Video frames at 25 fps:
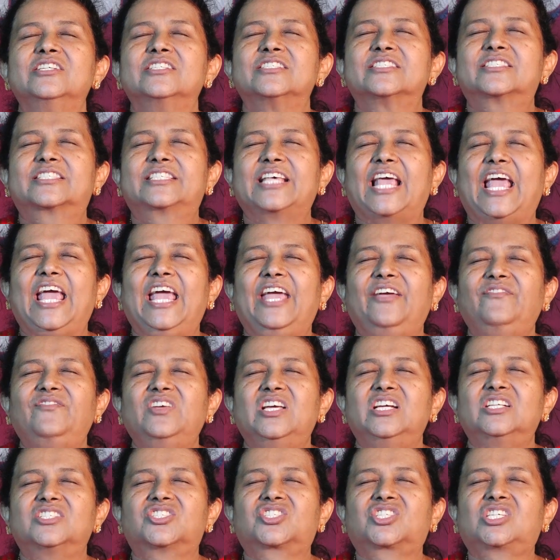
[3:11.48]

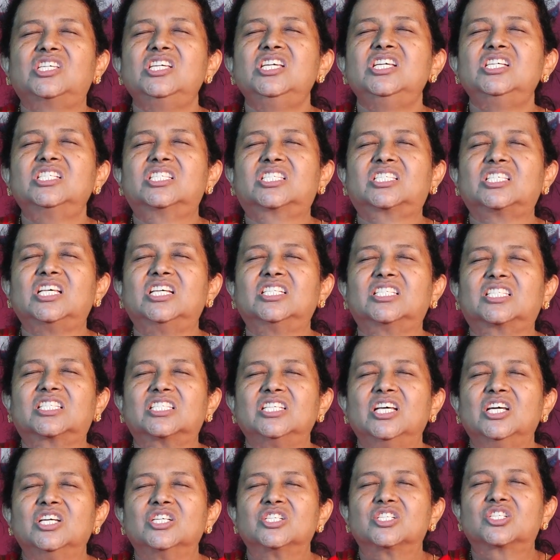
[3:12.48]
Savior
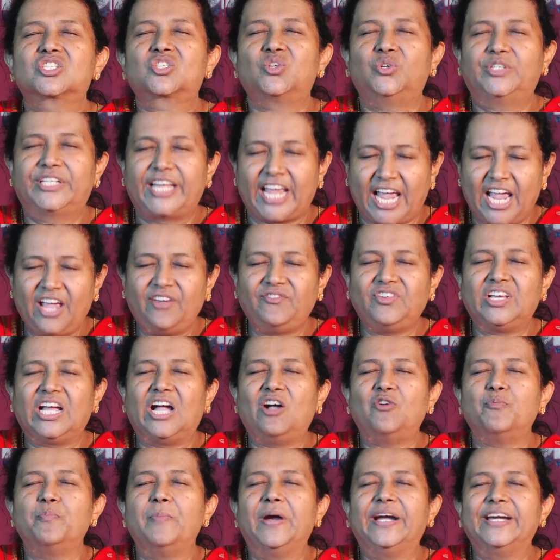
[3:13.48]
Jesus, today we
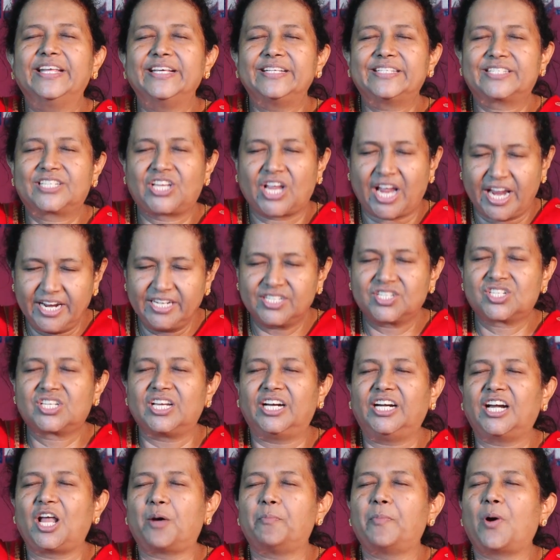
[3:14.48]
have
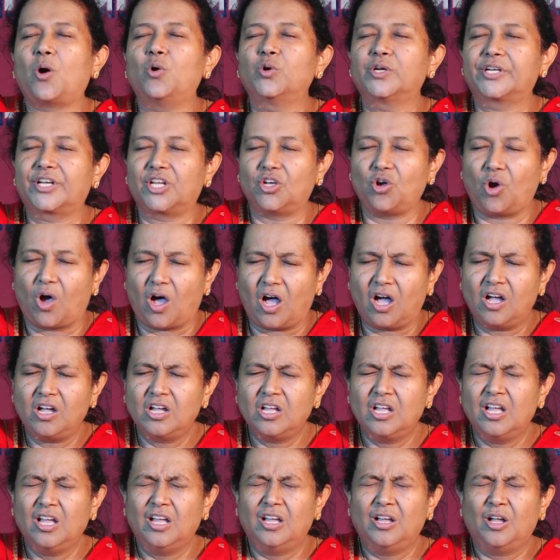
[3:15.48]
meditated about
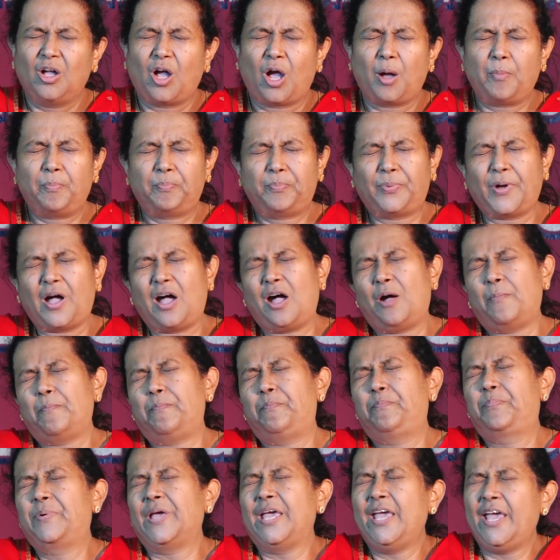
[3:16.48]

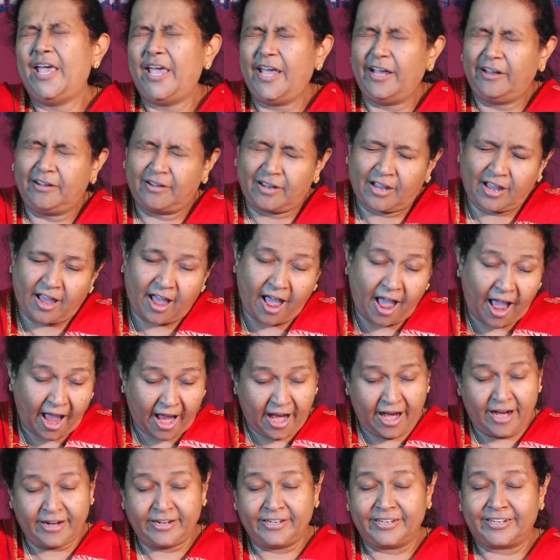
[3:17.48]
your big
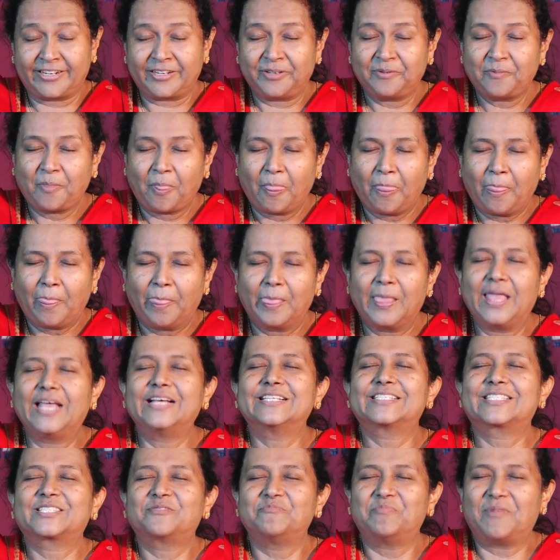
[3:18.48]
hand.
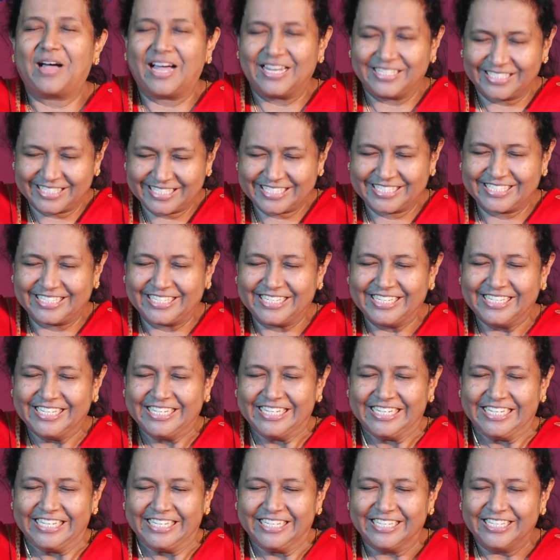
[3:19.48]
Yes, Master.
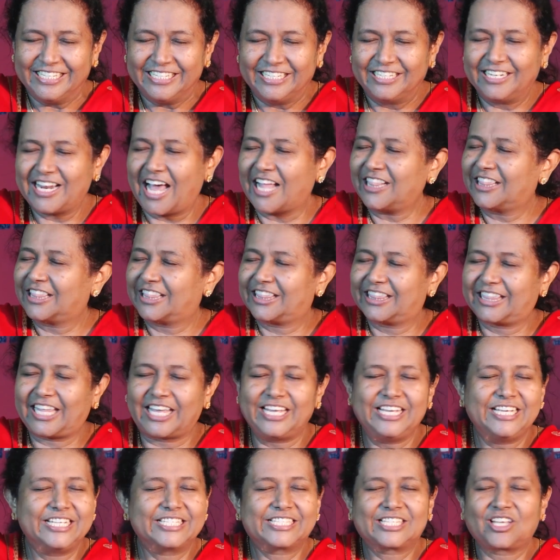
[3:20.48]

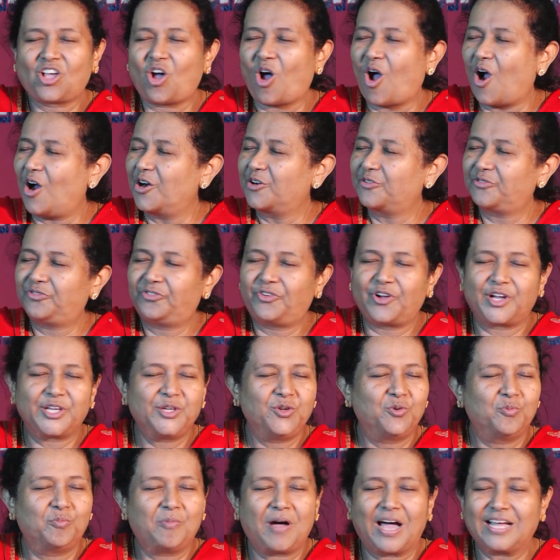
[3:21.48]
Nothing is hard for
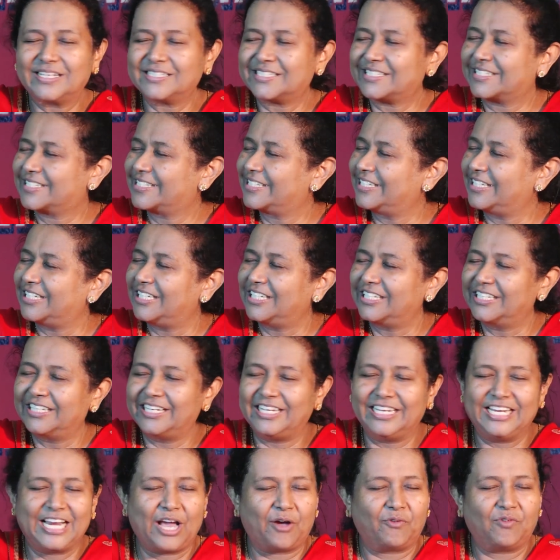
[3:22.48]
you, Master,
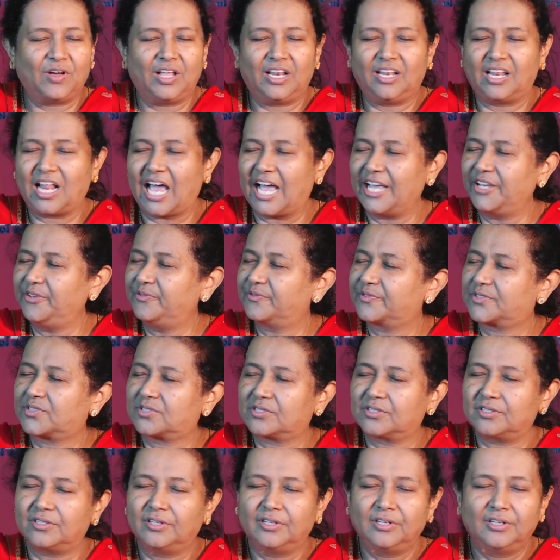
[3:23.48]
in our
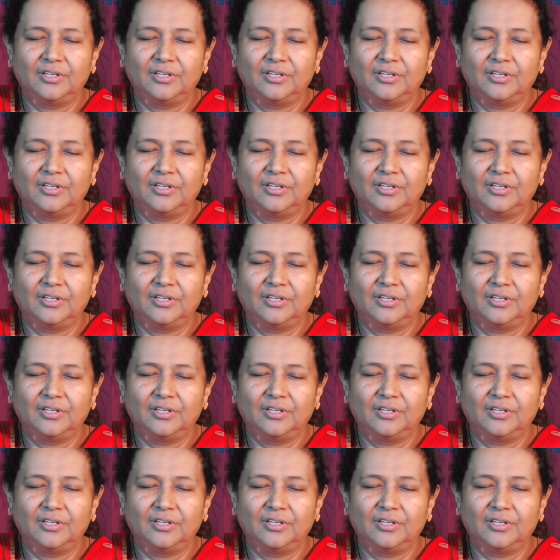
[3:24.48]
lives.